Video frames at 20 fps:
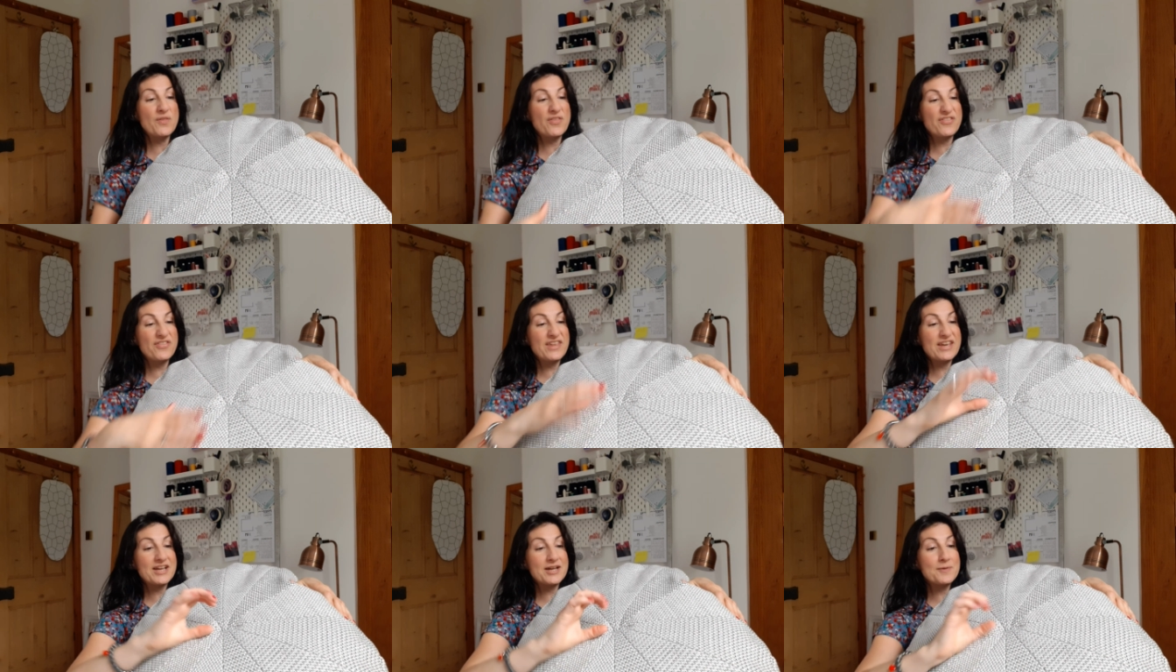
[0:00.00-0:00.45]

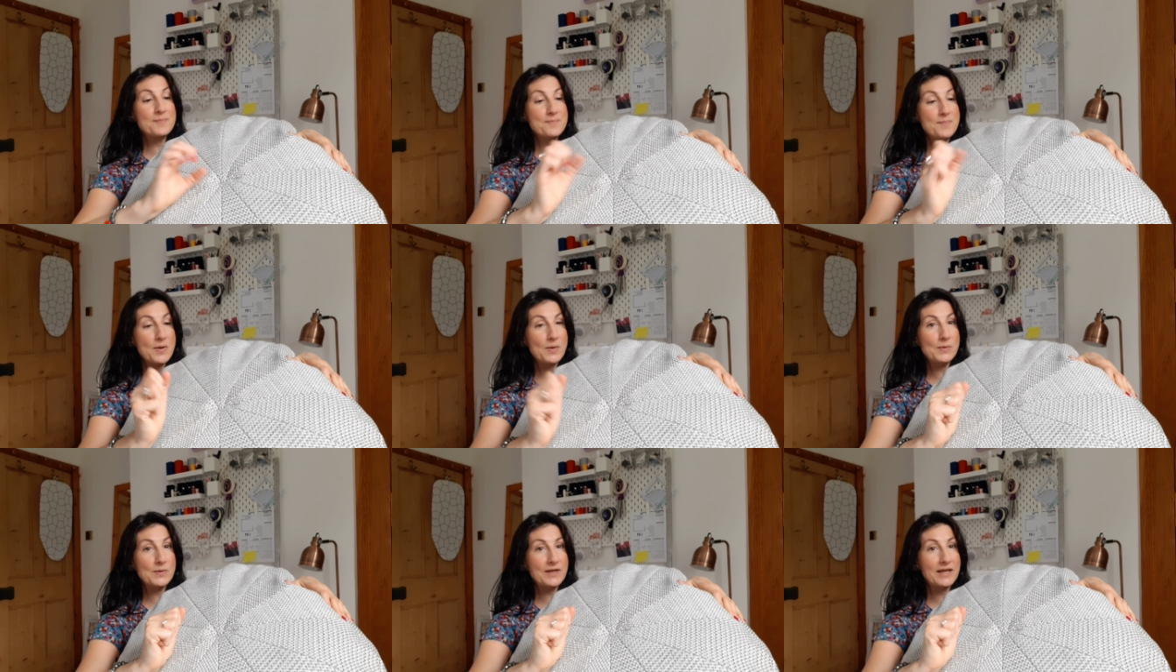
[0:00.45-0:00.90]
thick and
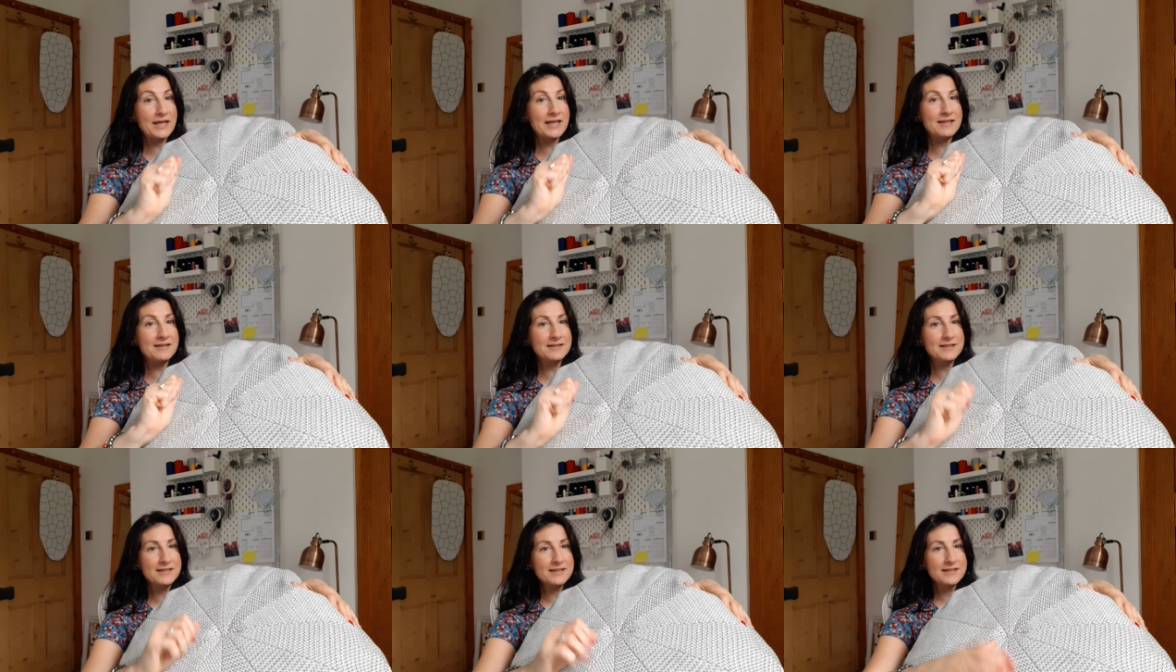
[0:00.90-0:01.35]

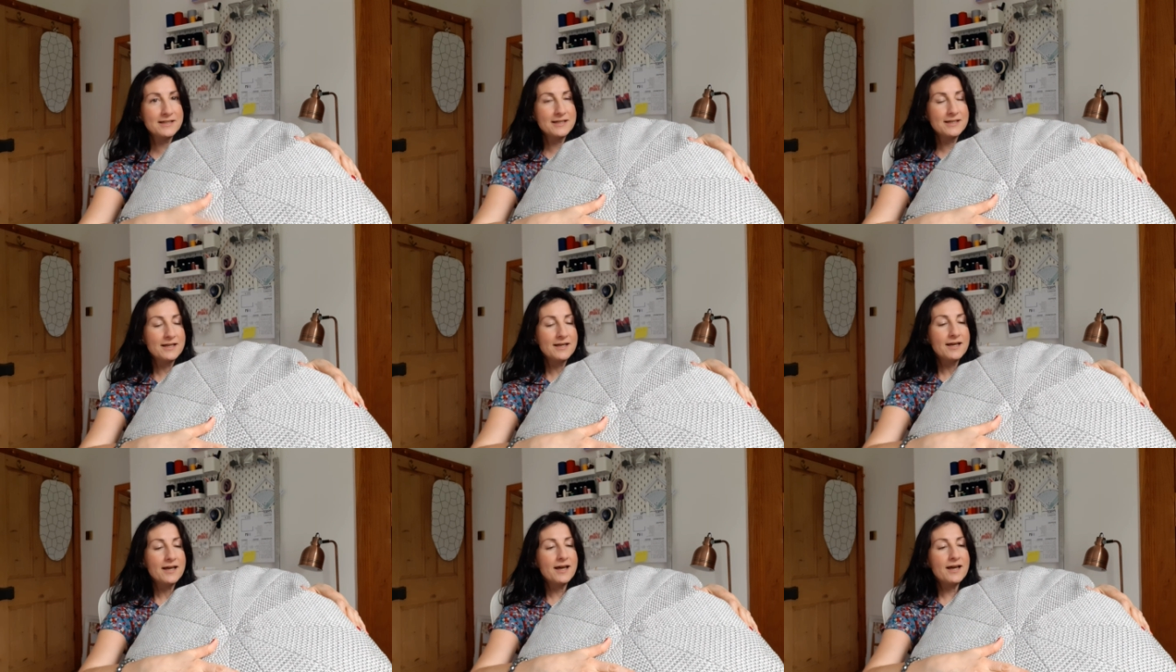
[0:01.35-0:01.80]
bulky.
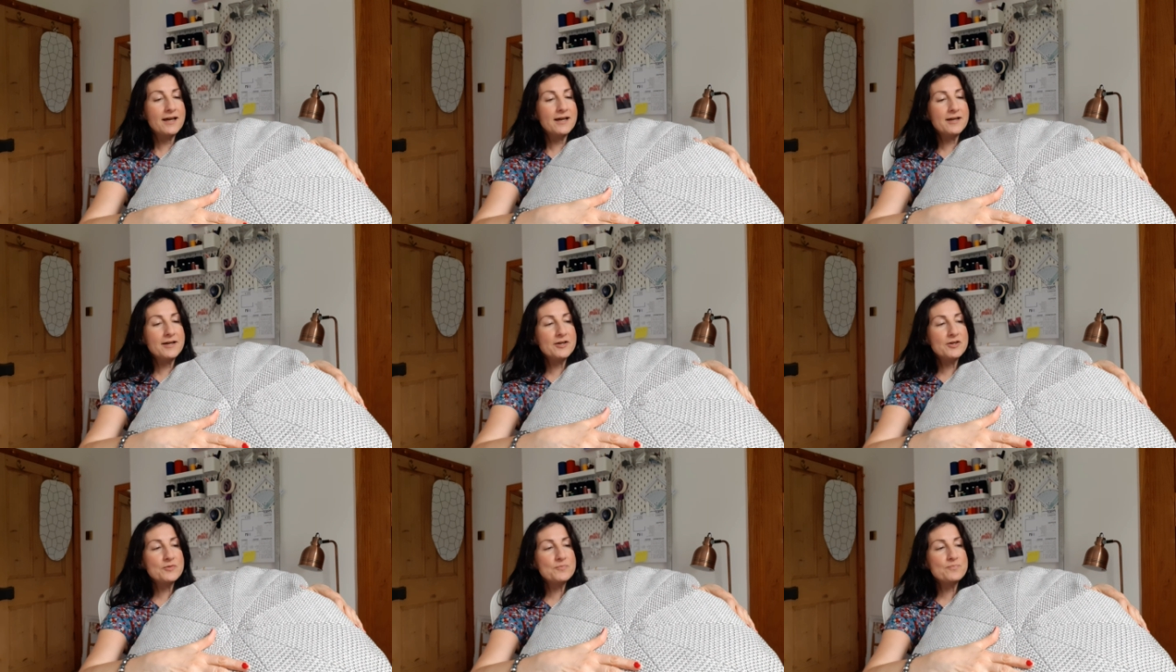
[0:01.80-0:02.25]

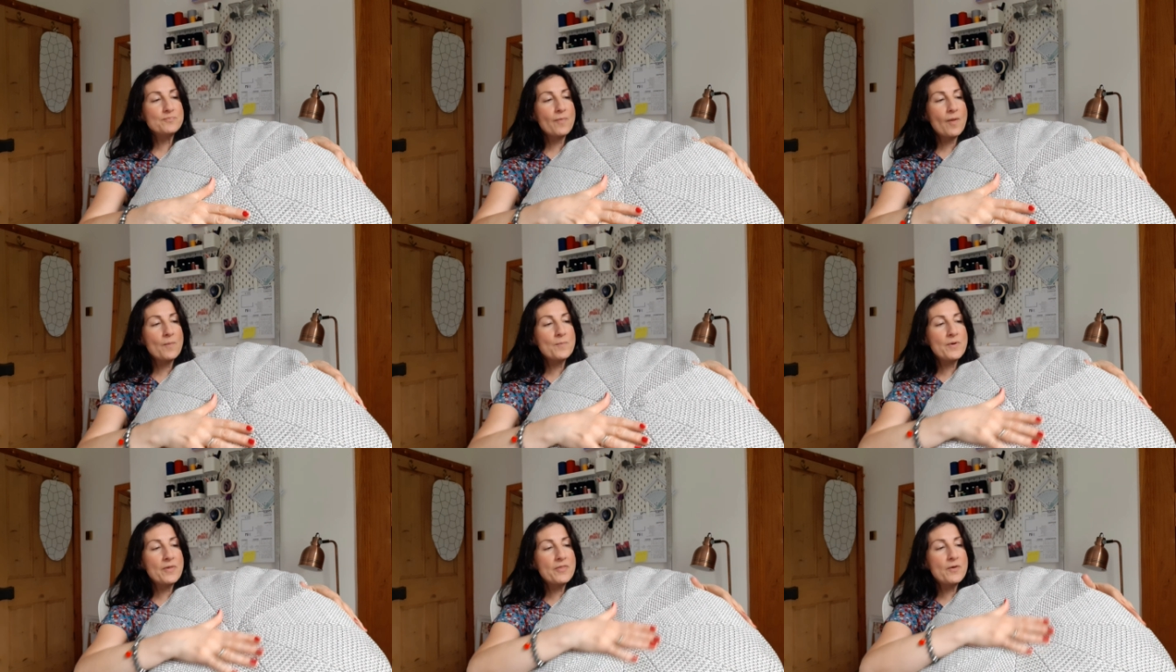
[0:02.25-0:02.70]

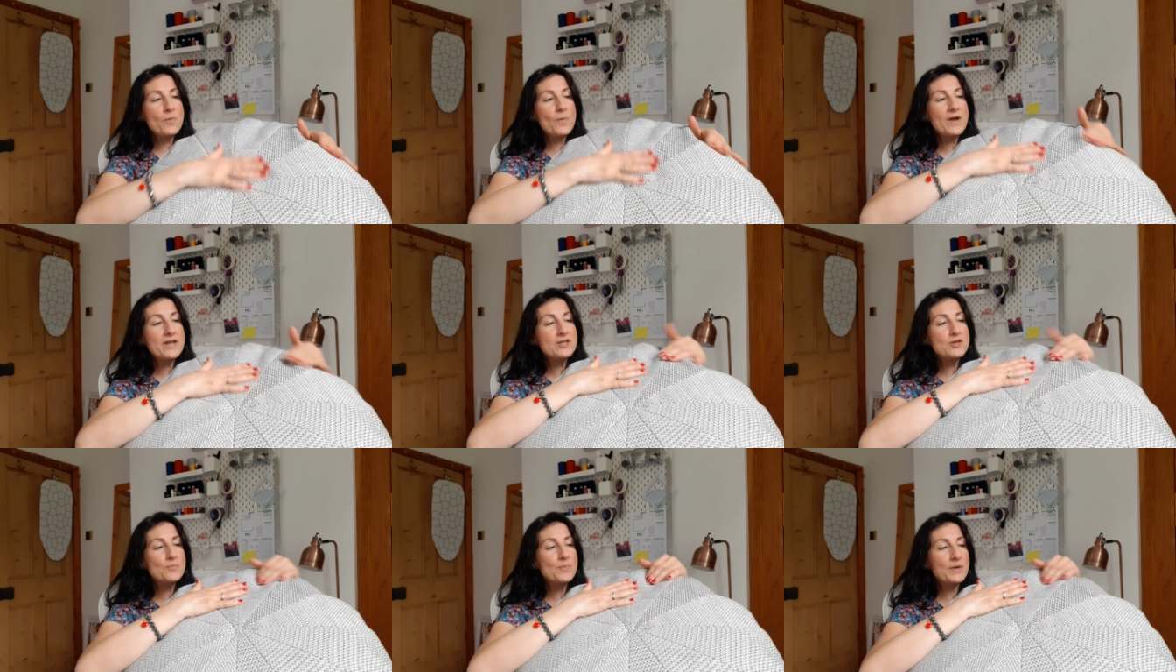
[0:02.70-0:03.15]
But the way
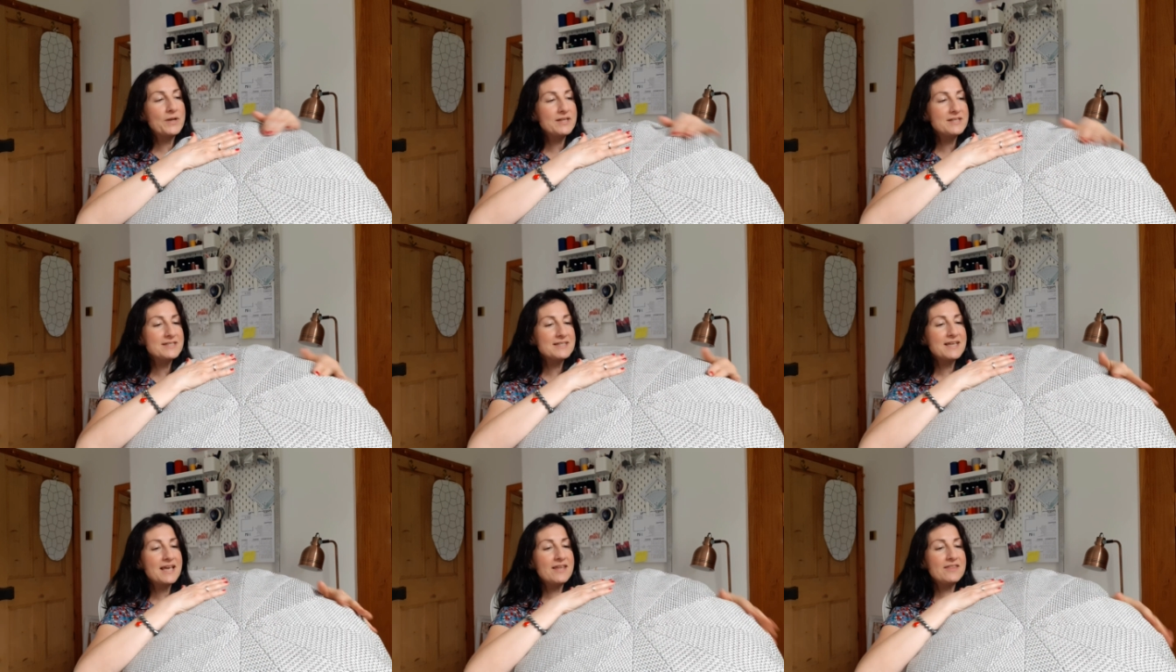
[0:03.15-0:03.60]
you put it
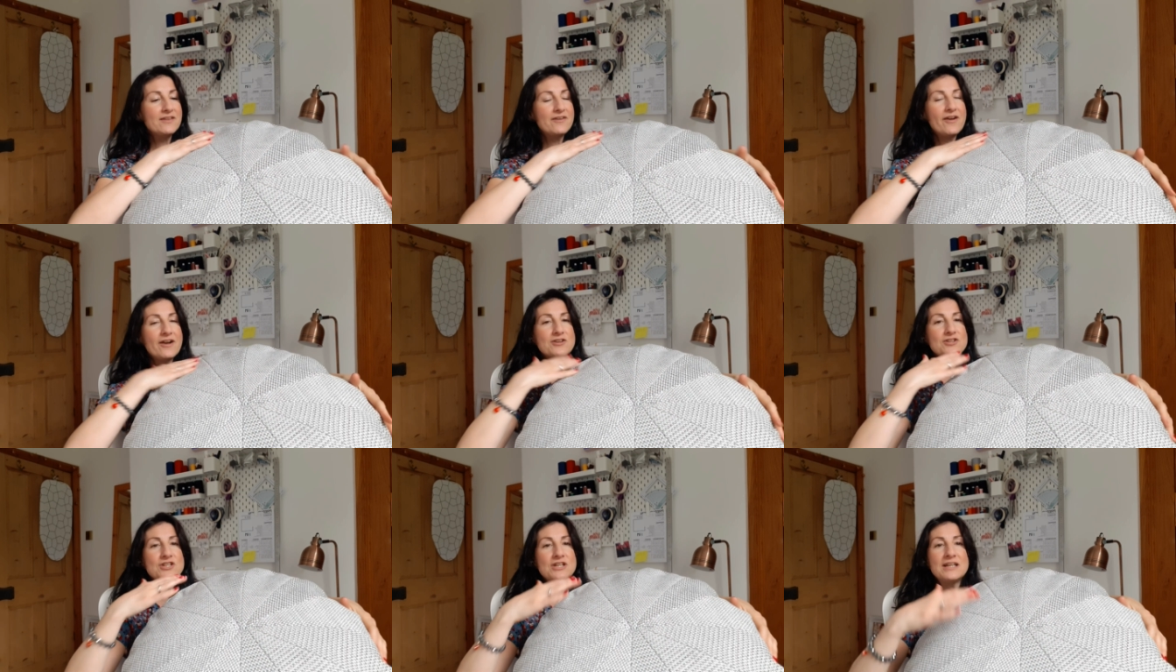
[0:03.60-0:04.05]
together,
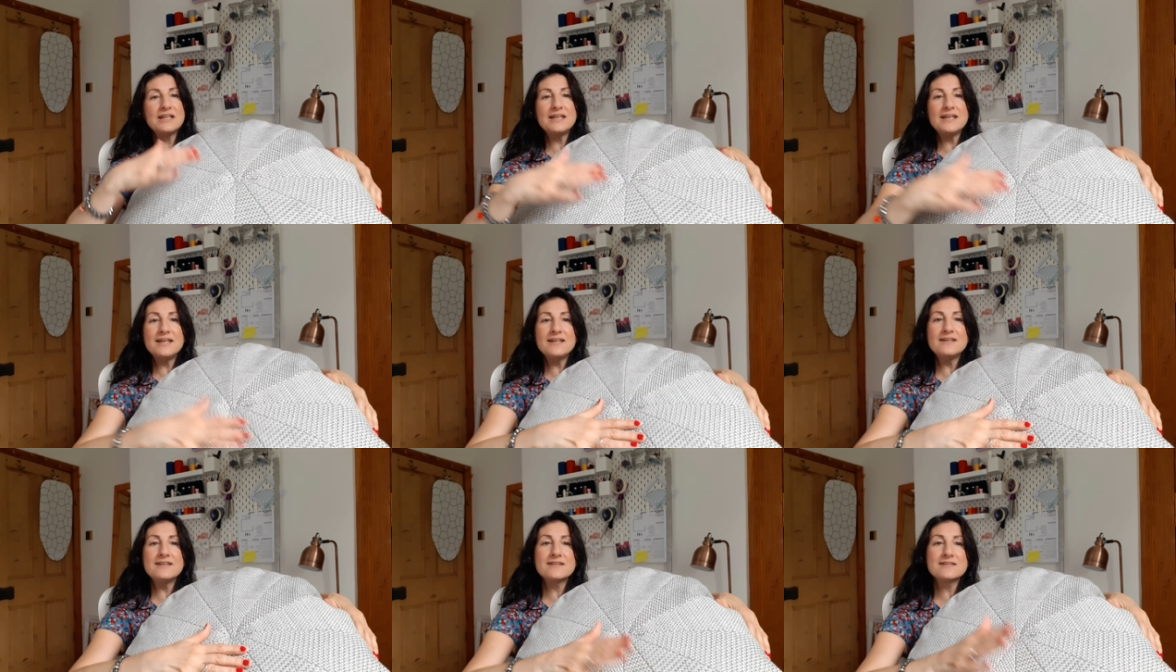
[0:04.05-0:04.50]

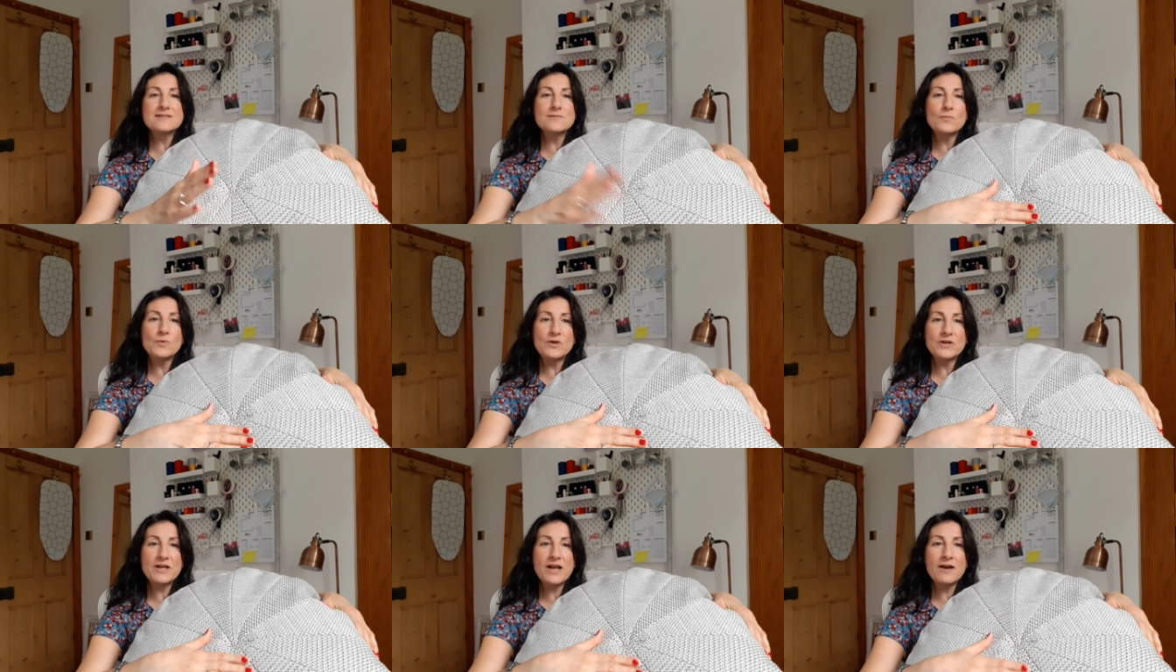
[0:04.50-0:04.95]
actually, it doesn't
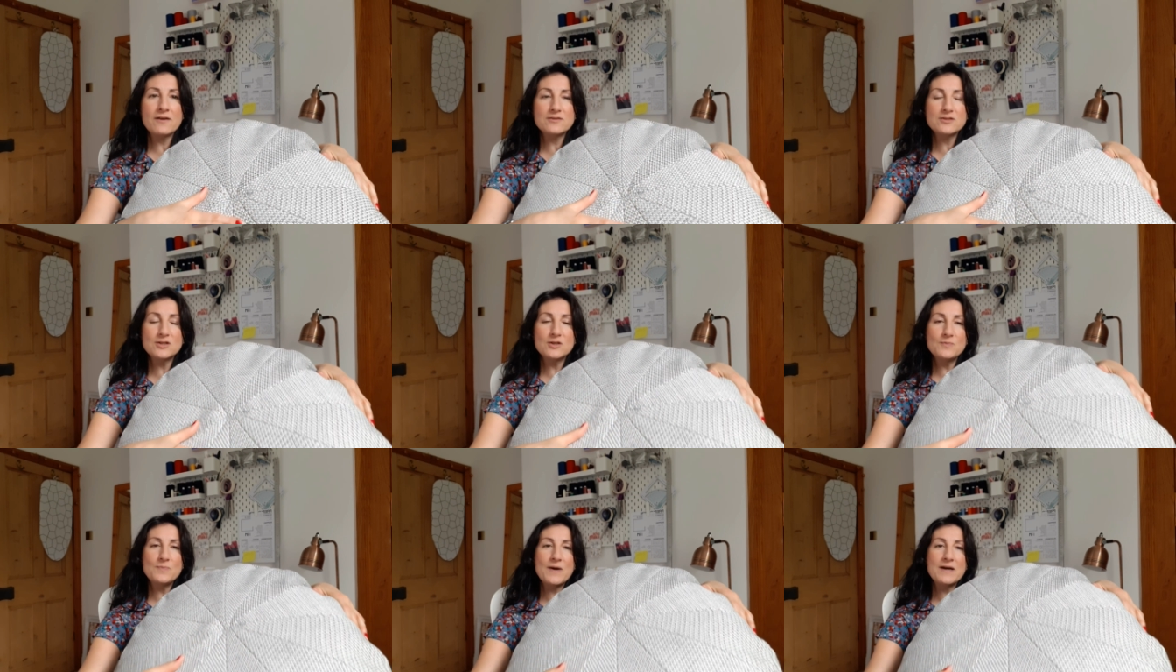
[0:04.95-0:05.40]
work out
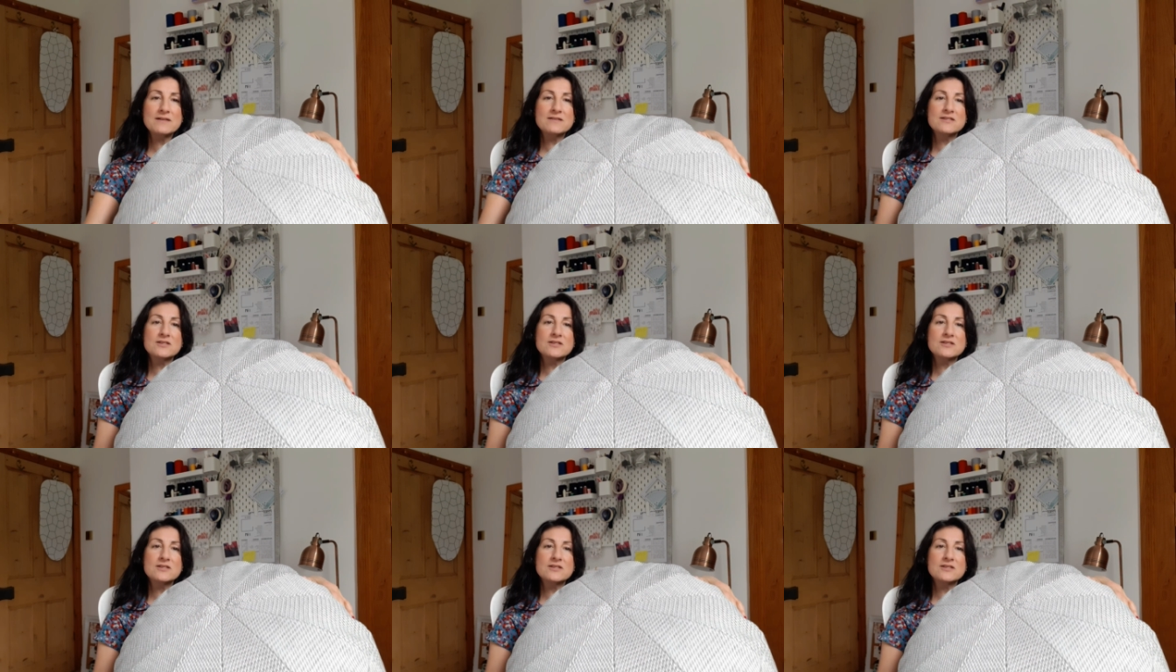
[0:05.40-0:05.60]
too bad.